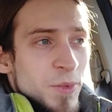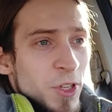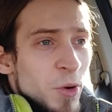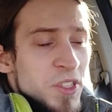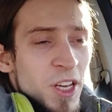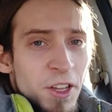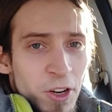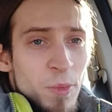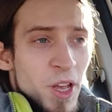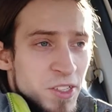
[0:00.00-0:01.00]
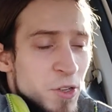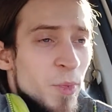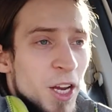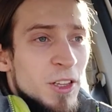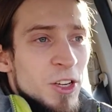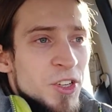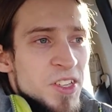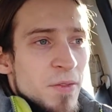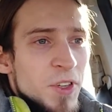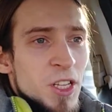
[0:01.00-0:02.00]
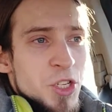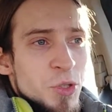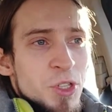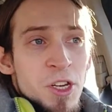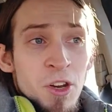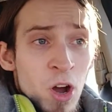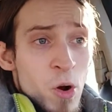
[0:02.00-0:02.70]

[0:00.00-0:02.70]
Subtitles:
you know, it's a hit or miss. You might learn something that you didn't know,